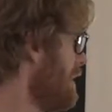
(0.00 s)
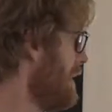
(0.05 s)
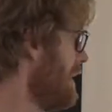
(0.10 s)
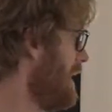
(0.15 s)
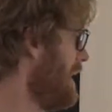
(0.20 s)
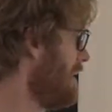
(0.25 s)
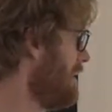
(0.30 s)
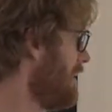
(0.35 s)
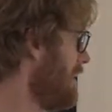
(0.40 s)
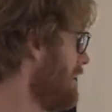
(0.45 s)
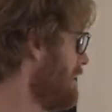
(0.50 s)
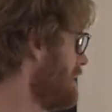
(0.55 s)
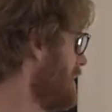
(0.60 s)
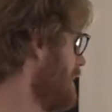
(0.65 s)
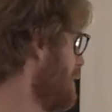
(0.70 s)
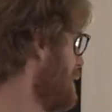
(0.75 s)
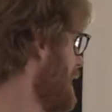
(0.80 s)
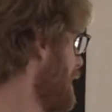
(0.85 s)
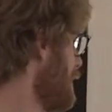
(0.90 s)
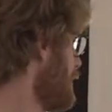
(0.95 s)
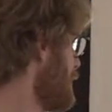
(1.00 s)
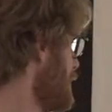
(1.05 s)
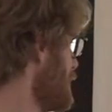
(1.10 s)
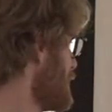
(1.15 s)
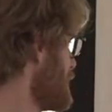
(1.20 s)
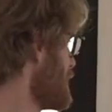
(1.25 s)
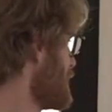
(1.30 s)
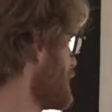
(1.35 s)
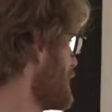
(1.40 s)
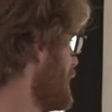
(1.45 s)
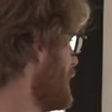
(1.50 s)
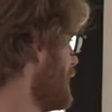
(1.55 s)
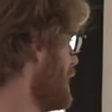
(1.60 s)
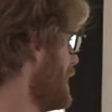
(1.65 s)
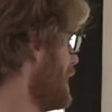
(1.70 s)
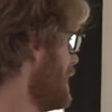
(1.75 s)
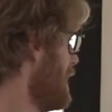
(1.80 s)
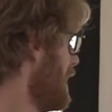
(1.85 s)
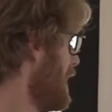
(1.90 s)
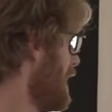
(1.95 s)
in England, in the mountains,
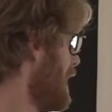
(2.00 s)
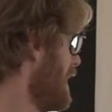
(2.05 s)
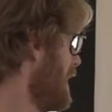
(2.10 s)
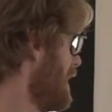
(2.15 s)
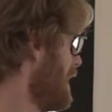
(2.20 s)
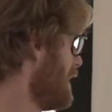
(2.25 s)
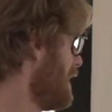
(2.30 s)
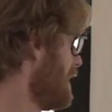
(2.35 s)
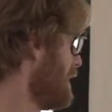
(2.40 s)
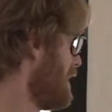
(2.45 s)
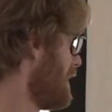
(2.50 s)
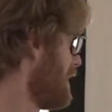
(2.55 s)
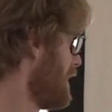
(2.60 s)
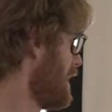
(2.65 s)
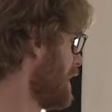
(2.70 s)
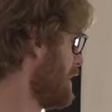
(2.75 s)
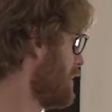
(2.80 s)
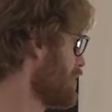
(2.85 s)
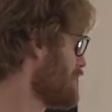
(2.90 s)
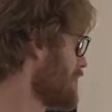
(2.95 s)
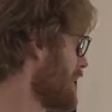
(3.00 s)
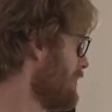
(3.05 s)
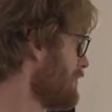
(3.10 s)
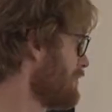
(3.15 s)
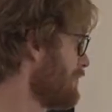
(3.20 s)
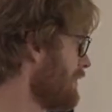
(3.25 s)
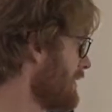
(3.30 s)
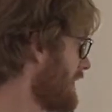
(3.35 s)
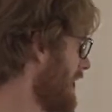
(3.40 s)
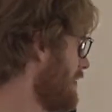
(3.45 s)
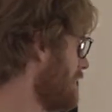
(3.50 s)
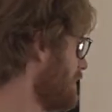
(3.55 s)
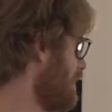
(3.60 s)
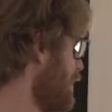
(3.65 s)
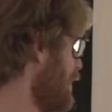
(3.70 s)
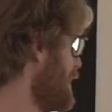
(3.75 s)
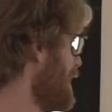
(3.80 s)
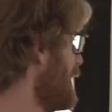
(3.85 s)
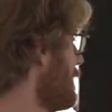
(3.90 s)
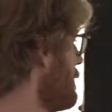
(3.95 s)
in an English hunt, or in
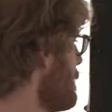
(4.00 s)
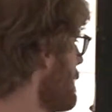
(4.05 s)
California.